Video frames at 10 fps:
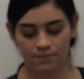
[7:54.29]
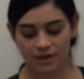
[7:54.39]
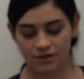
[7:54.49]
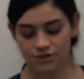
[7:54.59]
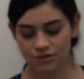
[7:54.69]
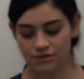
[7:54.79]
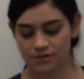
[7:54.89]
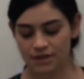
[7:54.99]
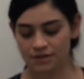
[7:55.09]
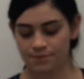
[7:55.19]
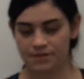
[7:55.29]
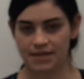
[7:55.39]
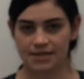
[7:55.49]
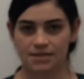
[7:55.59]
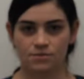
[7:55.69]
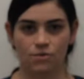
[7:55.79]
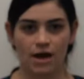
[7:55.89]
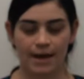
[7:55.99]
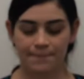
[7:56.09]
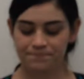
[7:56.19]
managers need to possess and why.